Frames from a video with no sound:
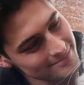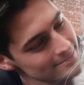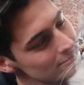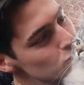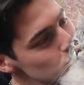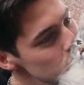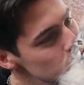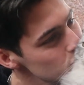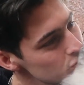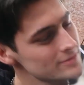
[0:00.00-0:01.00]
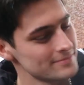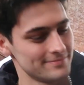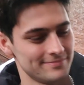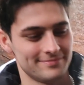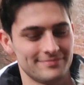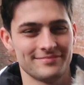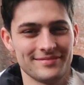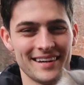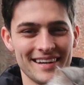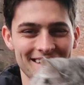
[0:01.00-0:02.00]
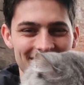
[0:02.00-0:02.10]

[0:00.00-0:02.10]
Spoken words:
Ragamuffin, he's so fluffy.